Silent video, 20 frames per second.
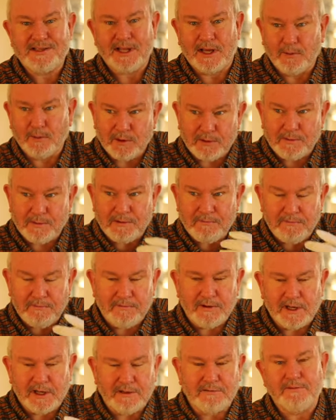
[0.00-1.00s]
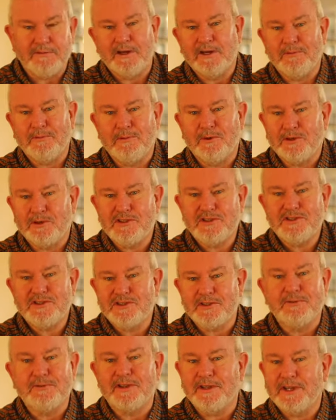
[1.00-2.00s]
They would have been very, very much
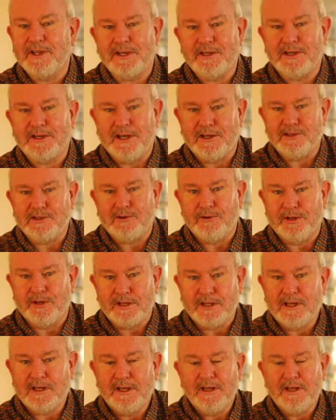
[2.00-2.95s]
something that would catch your eye.